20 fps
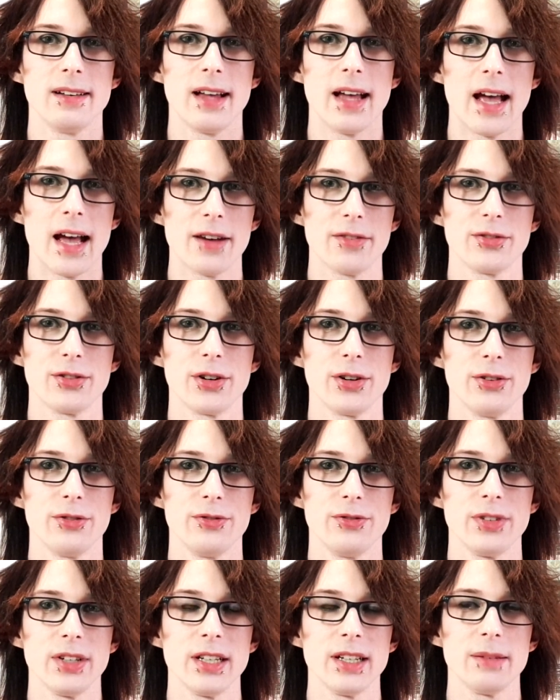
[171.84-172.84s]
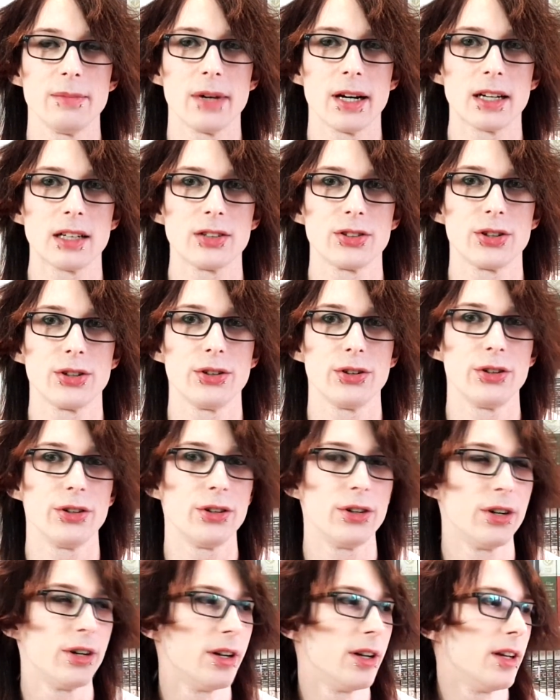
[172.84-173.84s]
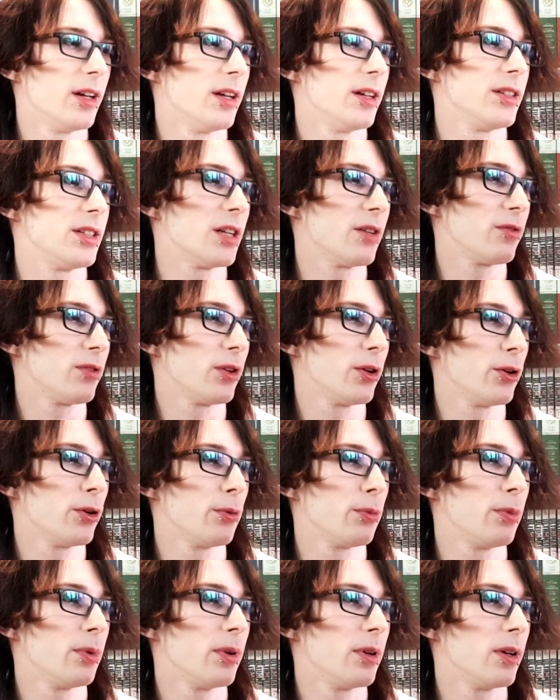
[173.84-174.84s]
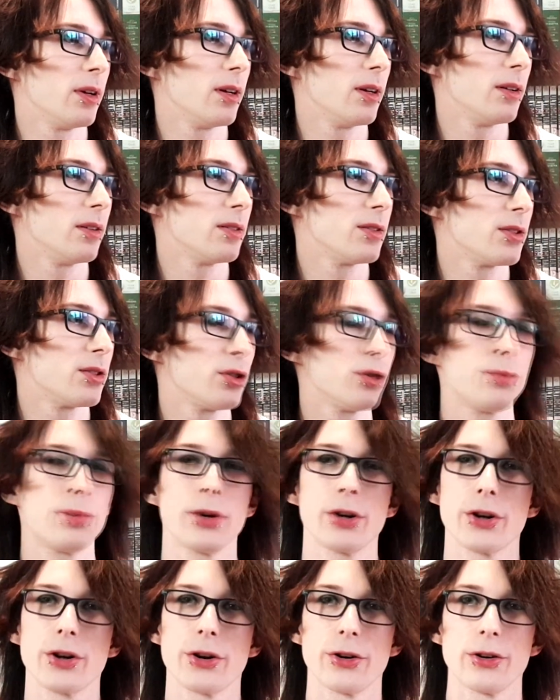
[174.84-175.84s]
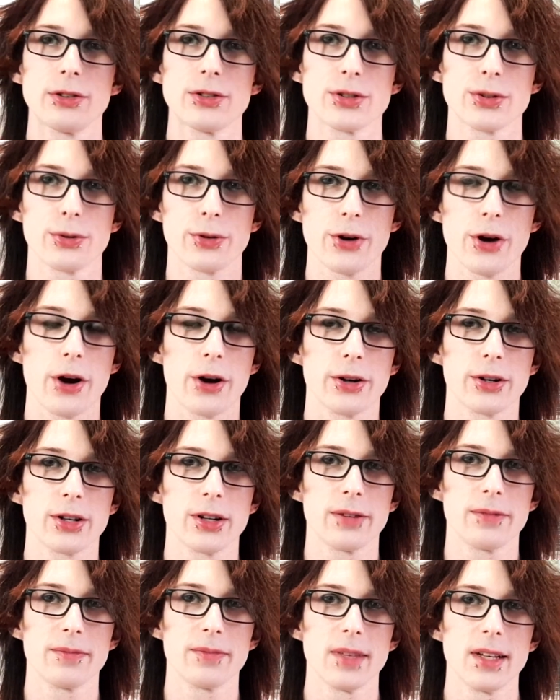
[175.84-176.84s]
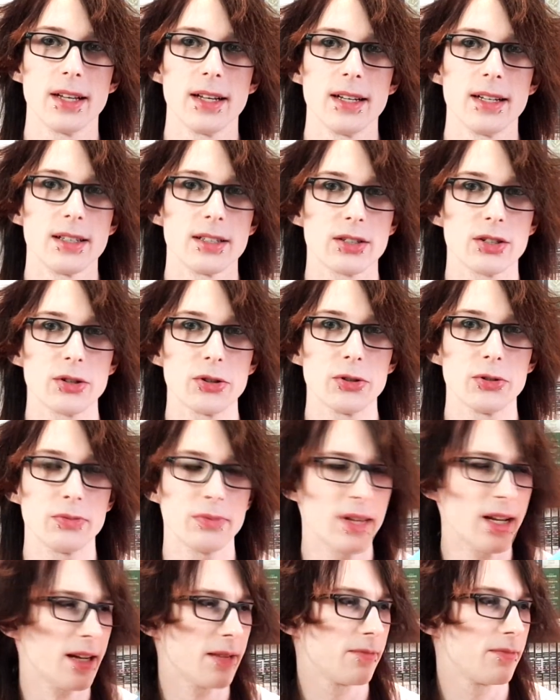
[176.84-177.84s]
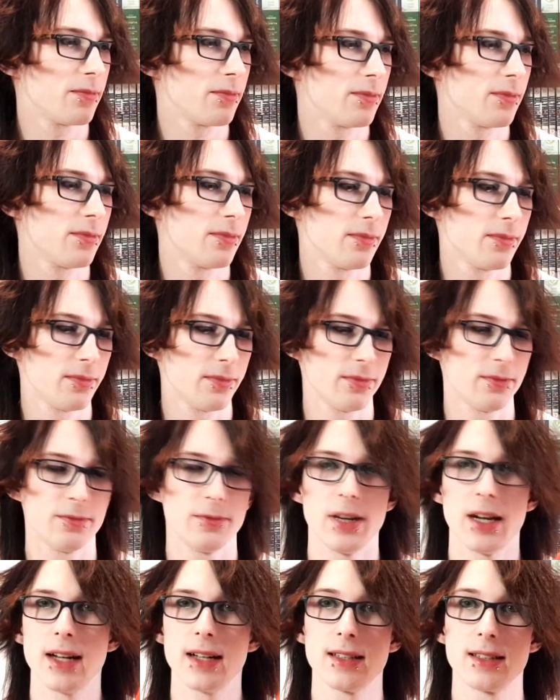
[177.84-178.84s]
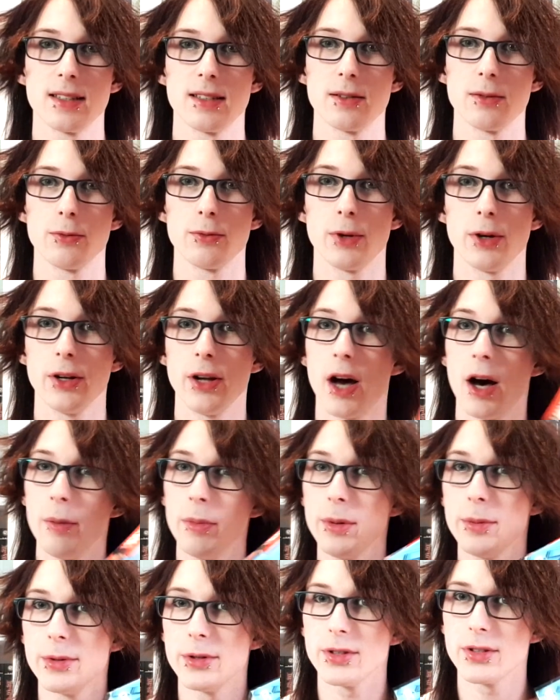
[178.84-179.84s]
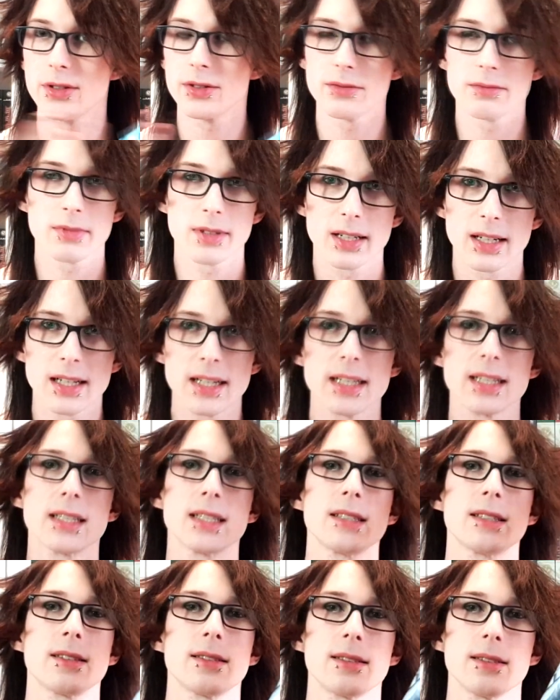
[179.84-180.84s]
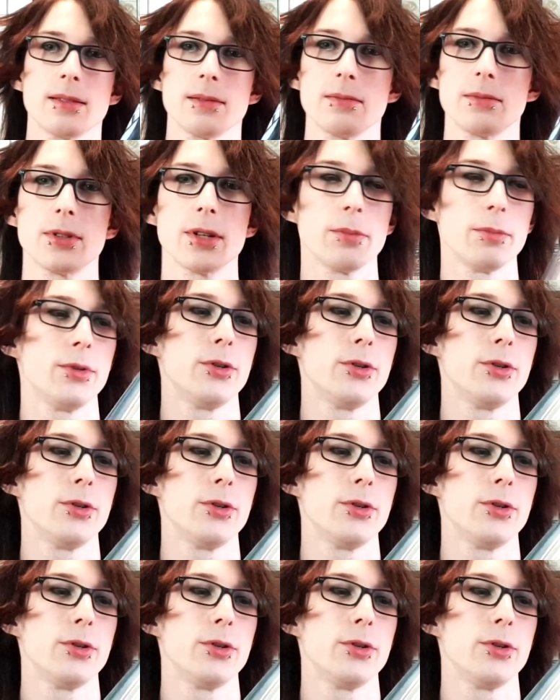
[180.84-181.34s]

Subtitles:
after the Michael Turner, Jeff Loeb Supergirl story arc. So yeah, that's one omnibus. At least some